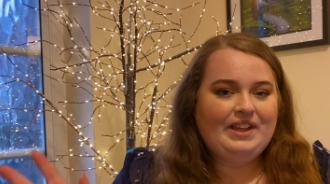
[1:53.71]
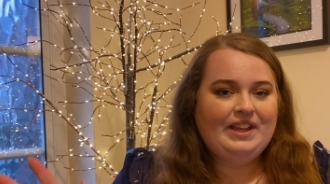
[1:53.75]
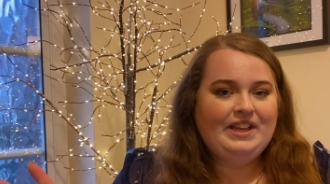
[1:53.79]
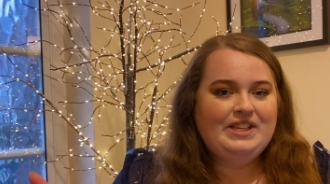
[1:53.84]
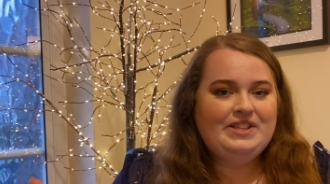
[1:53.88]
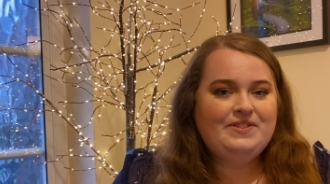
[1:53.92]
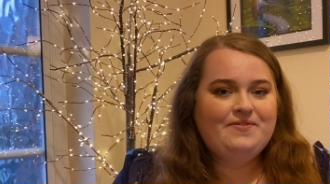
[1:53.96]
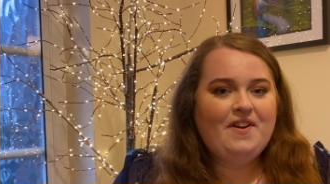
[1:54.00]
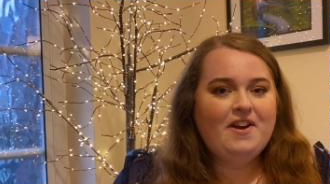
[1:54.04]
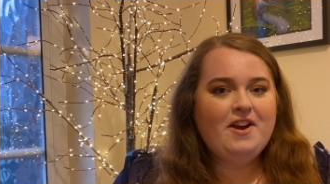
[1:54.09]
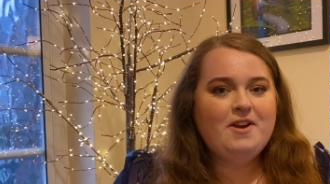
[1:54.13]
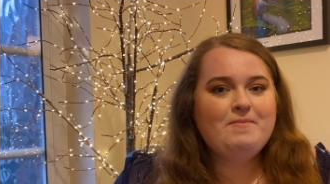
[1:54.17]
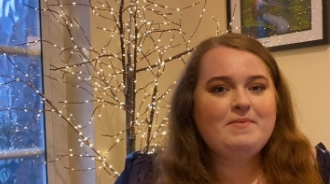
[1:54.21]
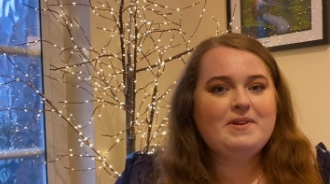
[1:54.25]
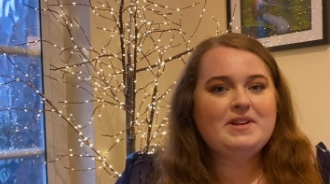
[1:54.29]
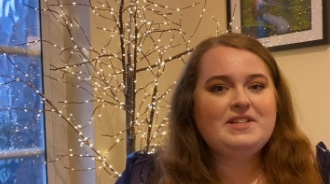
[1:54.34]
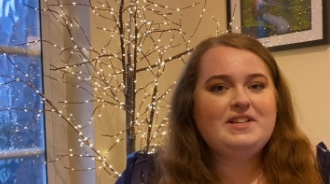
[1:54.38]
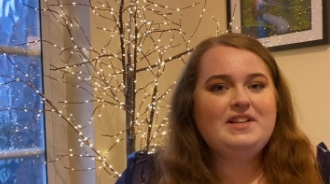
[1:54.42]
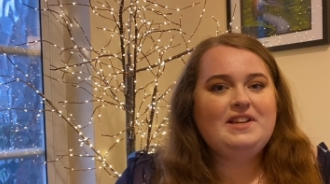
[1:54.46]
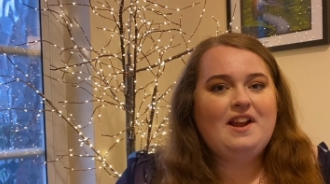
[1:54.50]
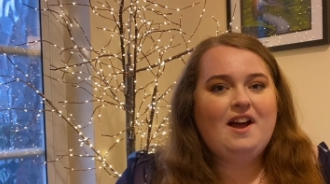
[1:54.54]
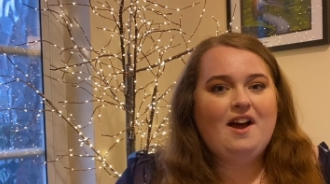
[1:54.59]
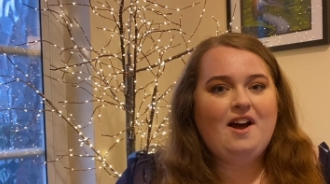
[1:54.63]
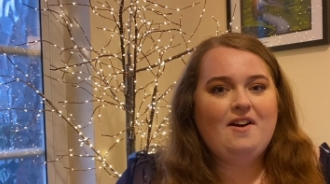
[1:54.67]
It's very
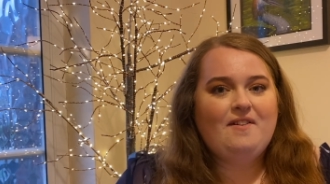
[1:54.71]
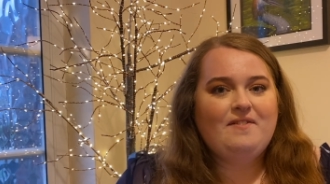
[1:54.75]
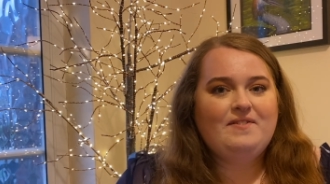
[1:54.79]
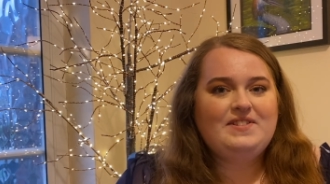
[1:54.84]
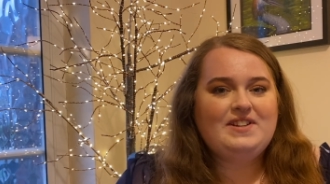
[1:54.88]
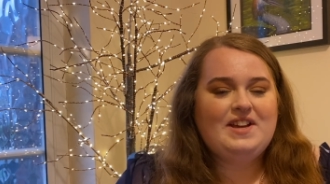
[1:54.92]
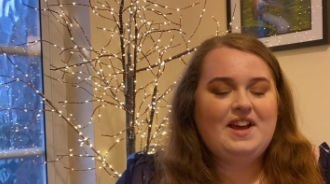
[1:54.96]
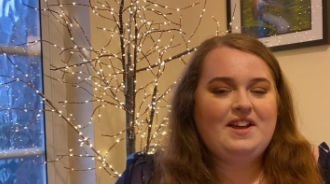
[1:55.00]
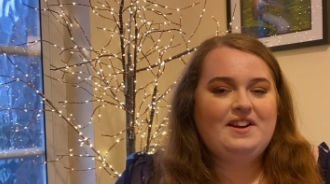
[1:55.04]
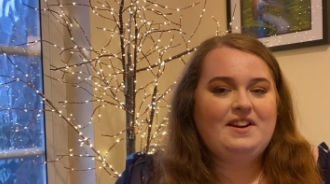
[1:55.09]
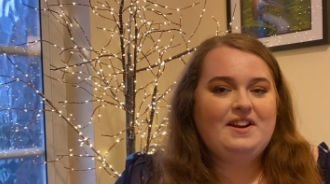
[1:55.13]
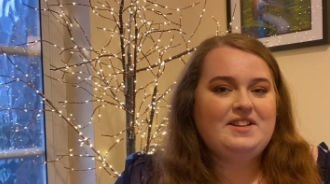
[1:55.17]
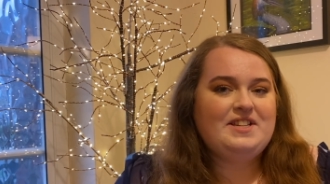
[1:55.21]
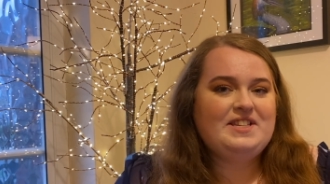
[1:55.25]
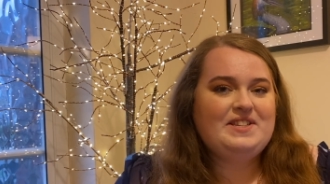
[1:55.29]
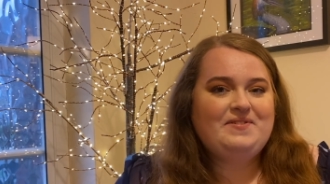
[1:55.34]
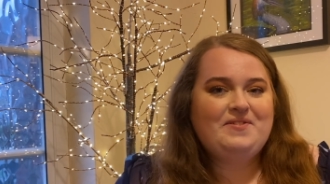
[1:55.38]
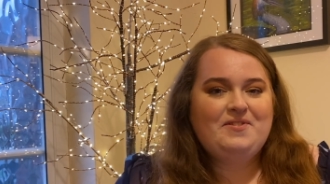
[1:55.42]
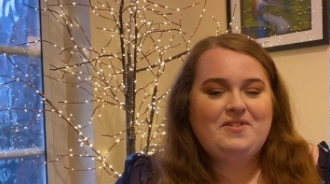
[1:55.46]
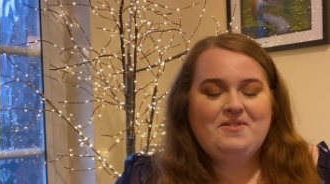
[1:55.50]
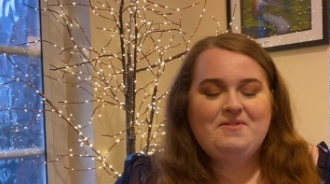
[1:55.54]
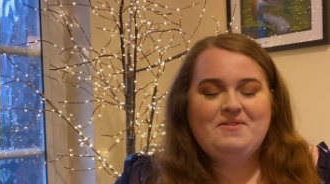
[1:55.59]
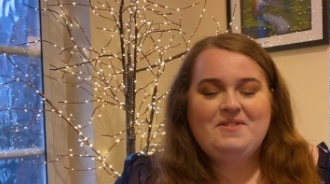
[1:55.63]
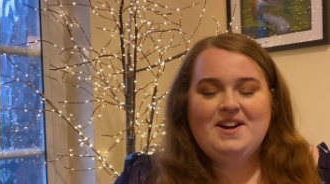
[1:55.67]
much loved and I just
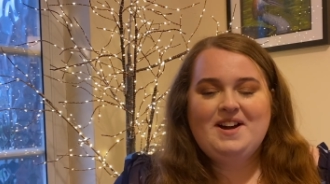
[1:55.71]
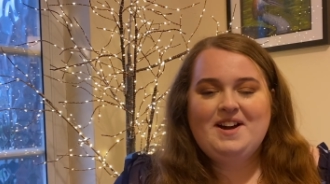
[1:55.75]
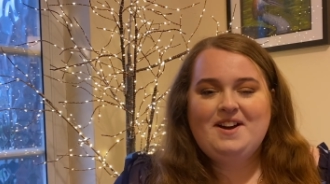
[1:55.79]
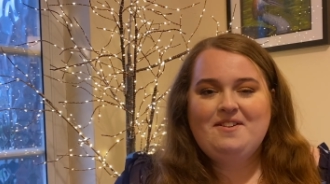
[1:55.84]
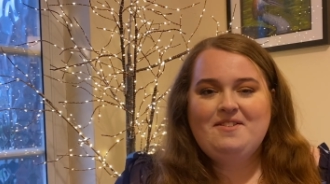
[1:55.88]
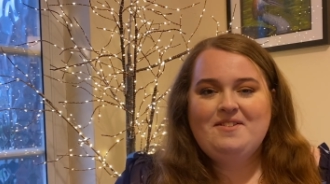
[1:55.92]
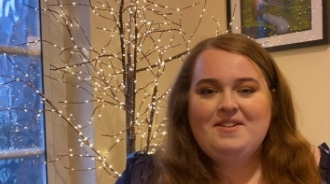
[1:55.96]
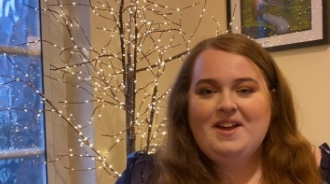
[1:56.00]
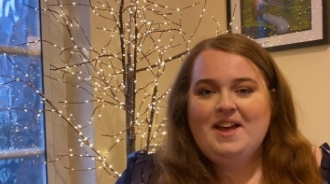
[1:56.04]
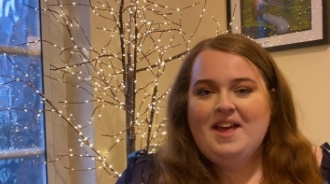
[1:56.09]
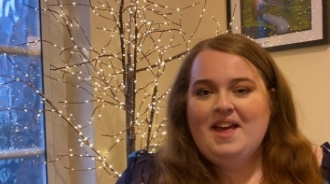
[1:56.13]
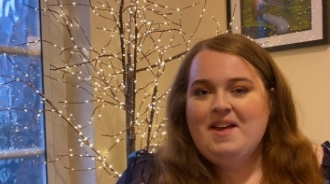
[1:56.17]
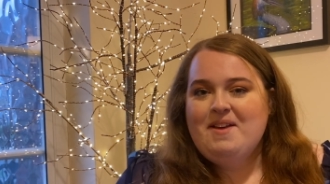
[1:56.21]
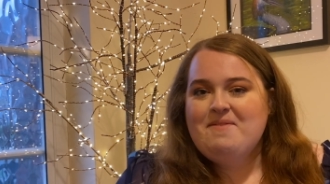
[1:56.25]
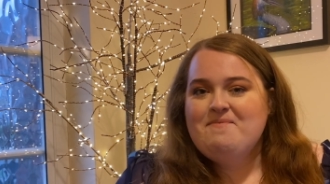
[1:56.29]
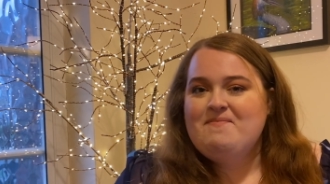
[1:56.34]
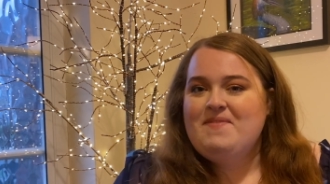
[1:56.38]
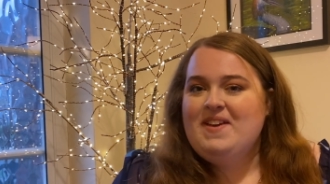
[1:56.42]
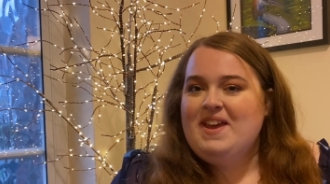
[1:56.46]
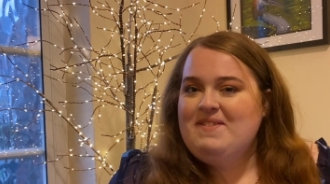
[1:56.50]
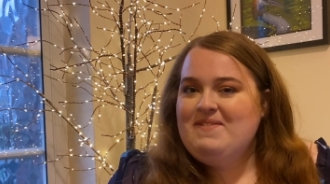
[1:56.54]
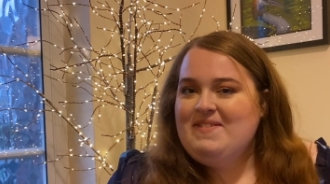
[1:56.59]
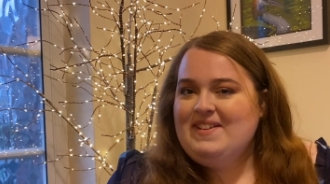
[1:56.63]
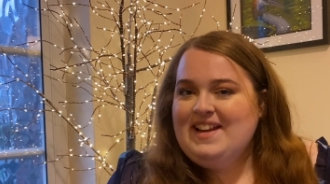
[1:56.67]
thought, well,
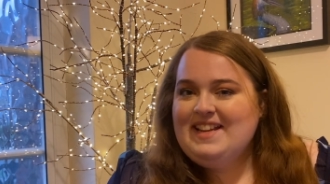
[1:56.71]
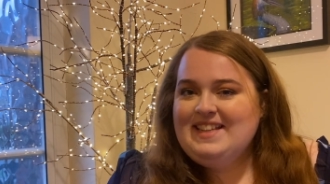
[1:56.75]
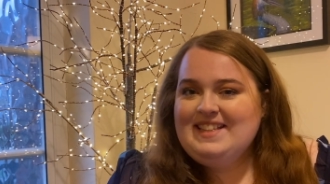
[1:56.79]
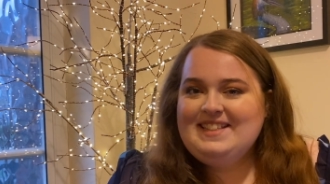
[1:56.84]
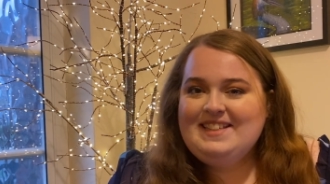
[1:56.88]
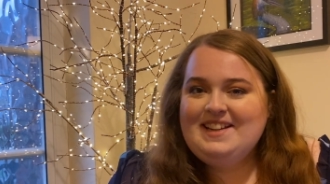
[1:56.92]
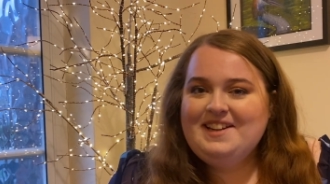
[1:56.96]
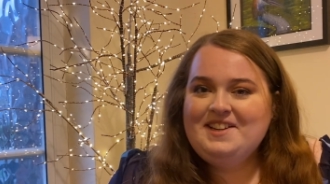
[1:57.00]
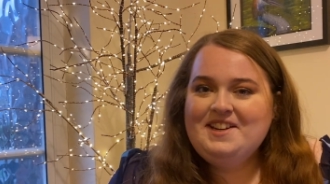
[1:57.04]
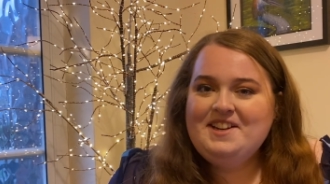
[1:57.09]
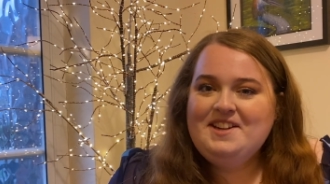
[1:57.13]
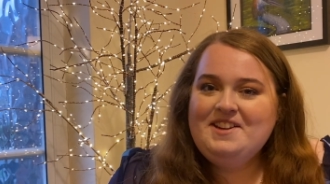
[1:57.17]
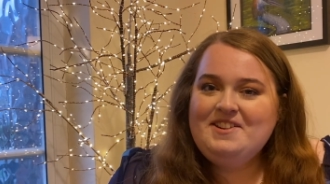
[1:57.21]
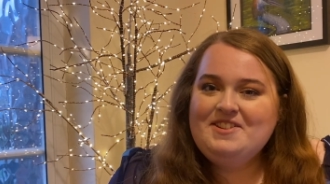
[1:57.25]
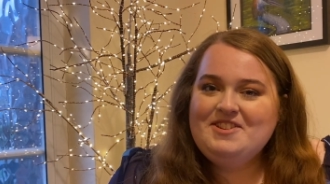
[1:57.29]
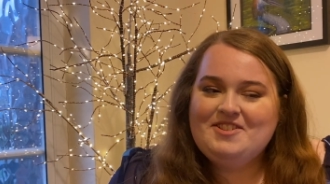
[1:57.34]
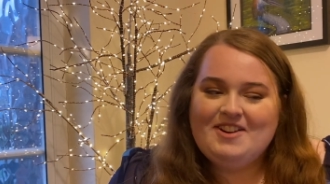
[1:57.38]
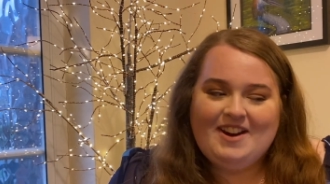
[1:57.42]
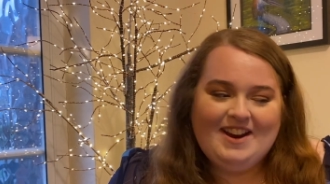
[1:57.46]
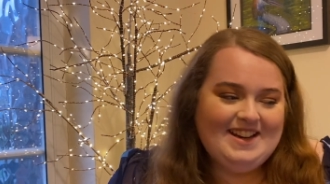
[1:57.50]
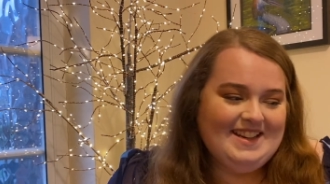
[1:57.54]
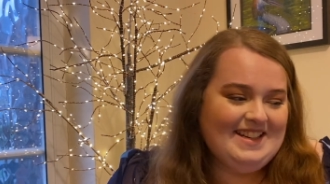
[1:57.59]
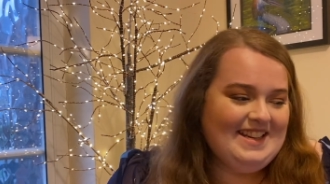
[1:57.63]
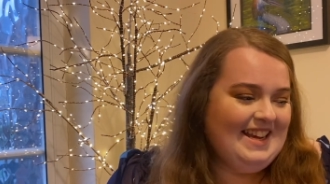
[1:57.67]
maybe let's start a new
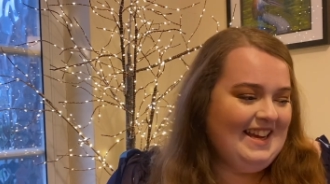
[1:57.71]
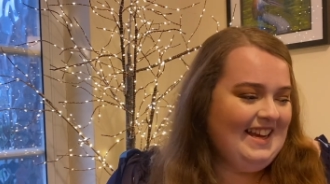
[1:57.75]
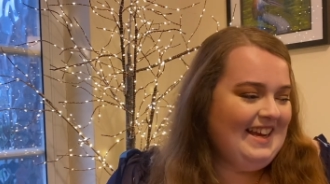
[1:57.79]
trend.